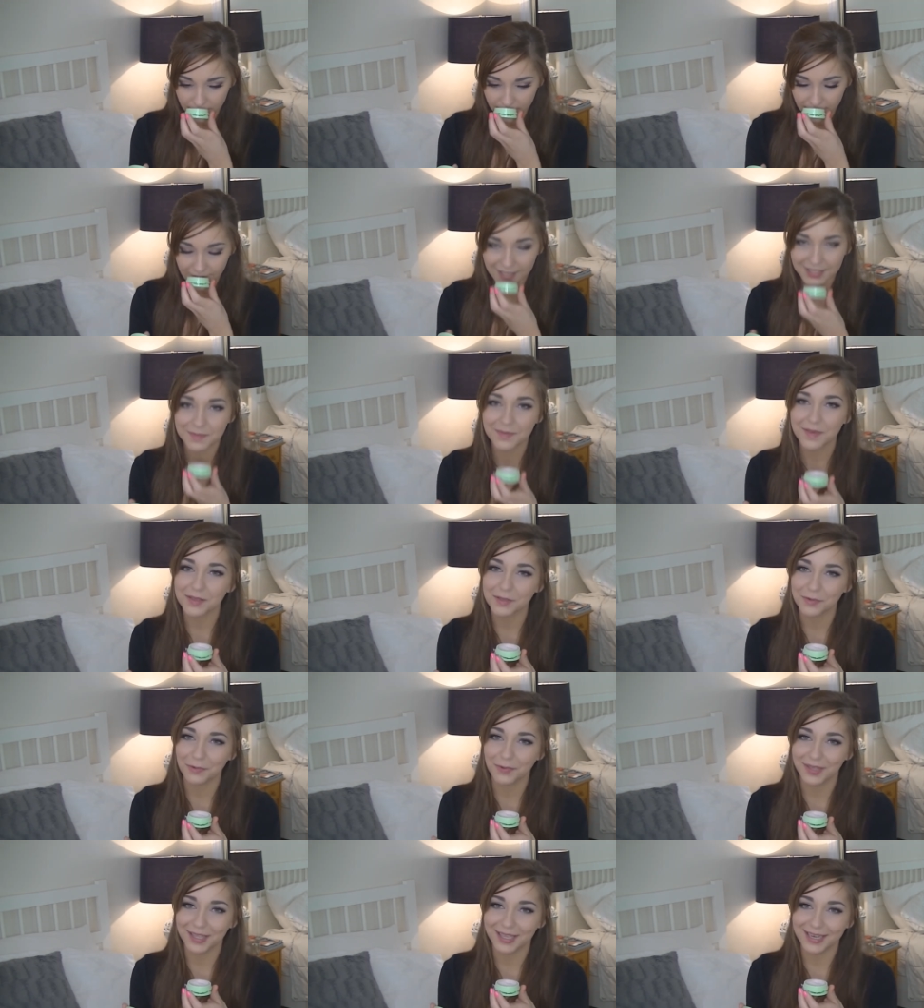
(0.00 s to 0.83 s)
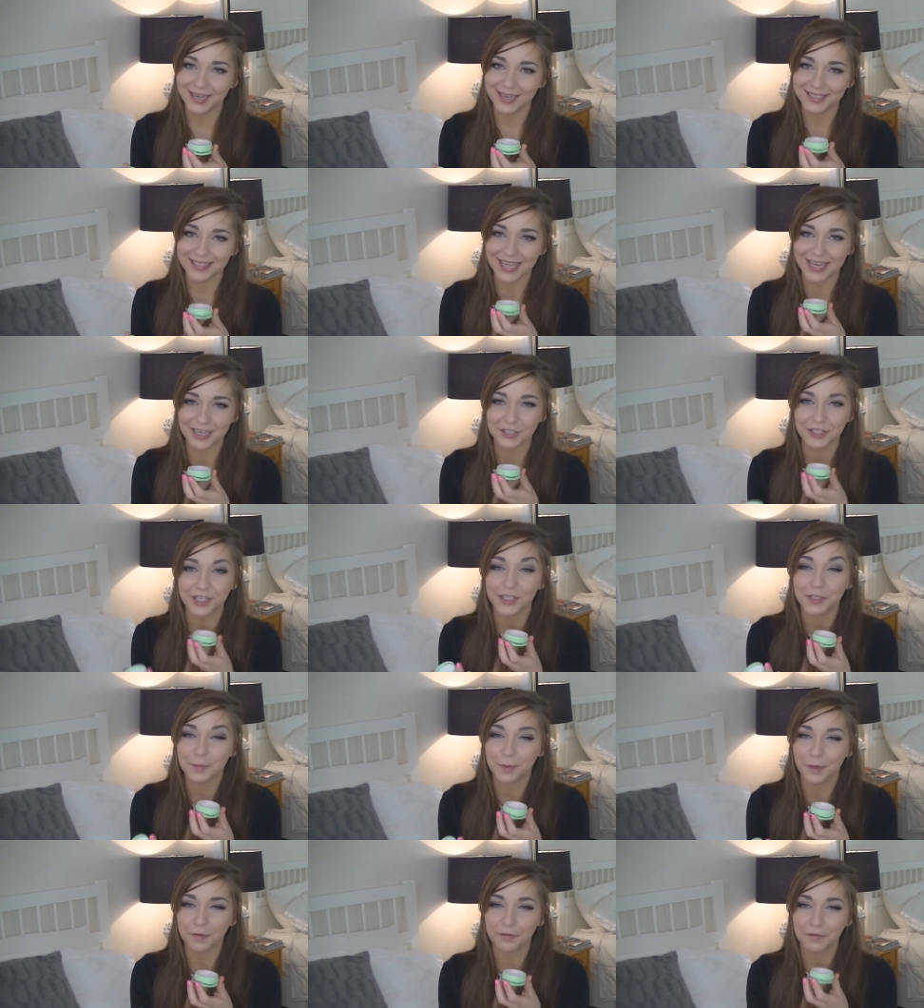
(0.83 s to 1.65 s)
It smells really nice actually.
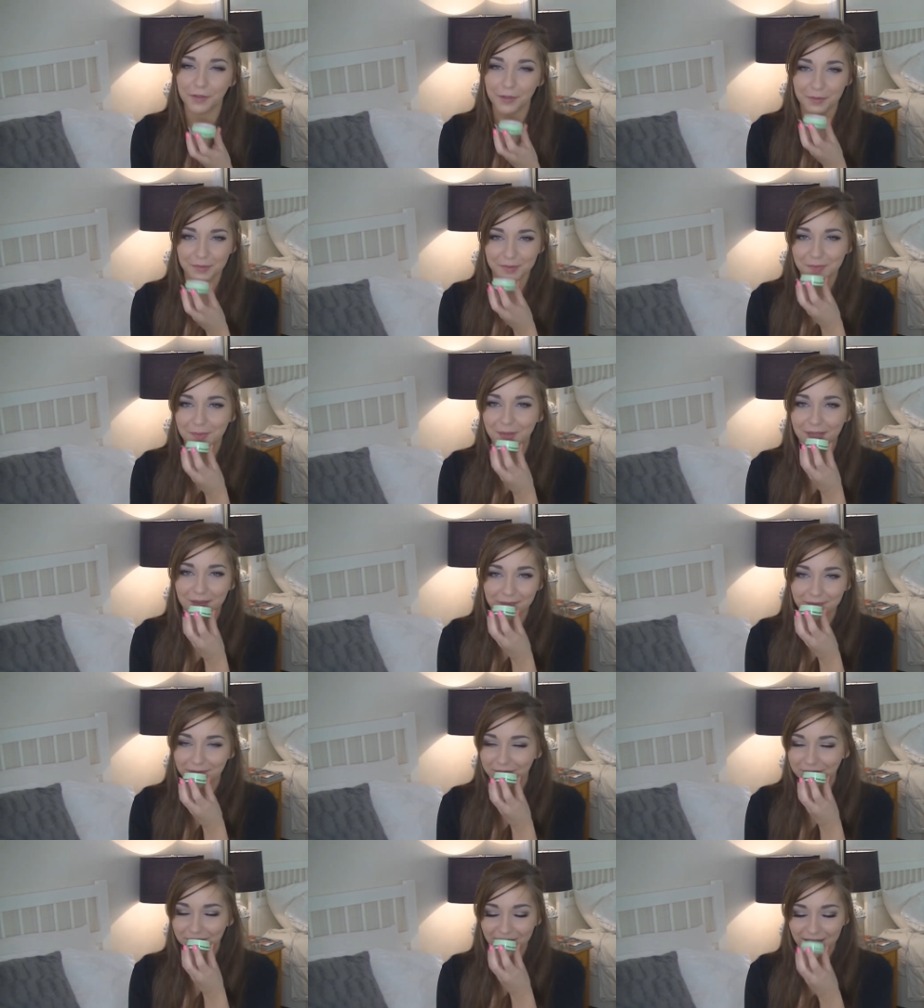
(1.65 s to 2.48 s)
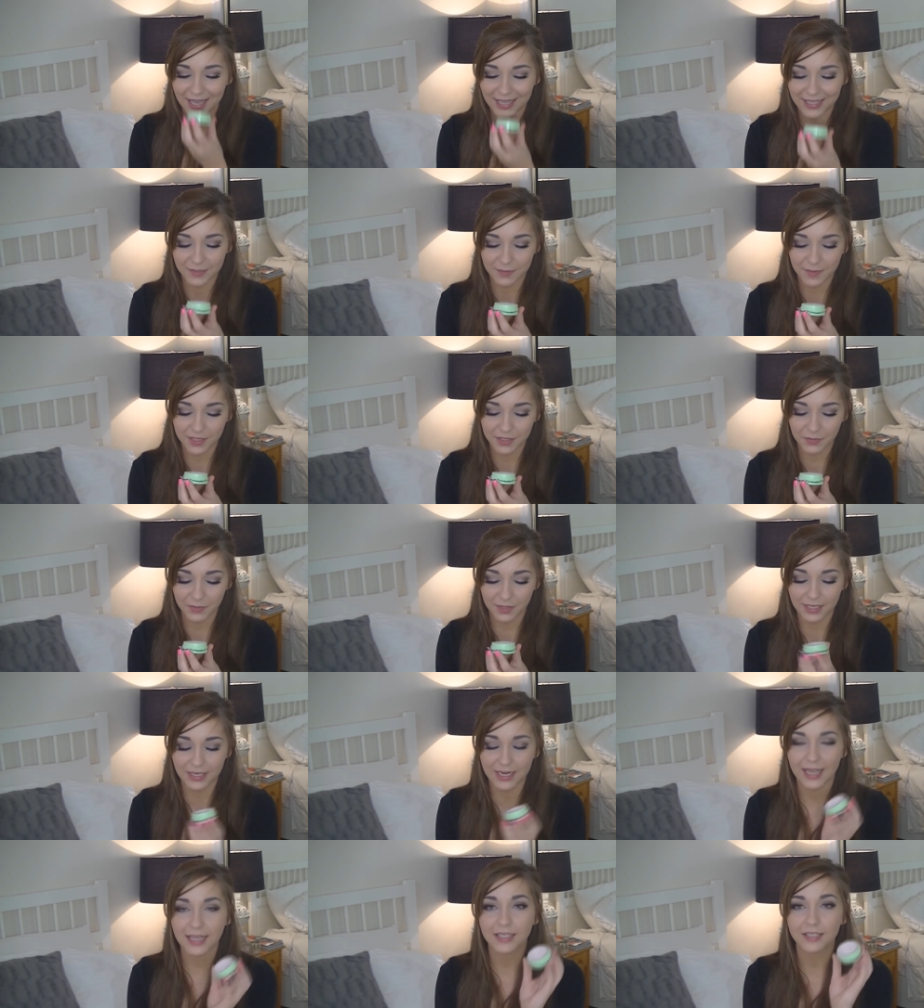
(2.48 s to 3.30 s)
It's perfumed, but it smells
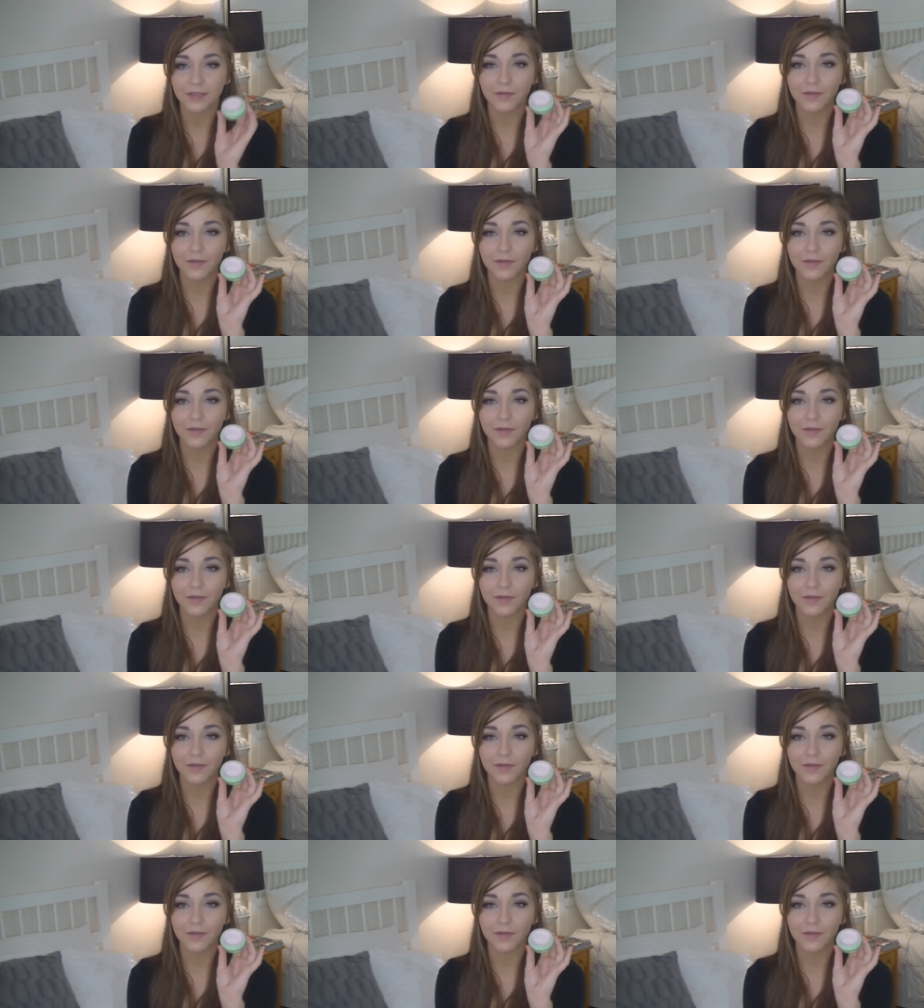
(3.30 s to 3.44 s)
really nice.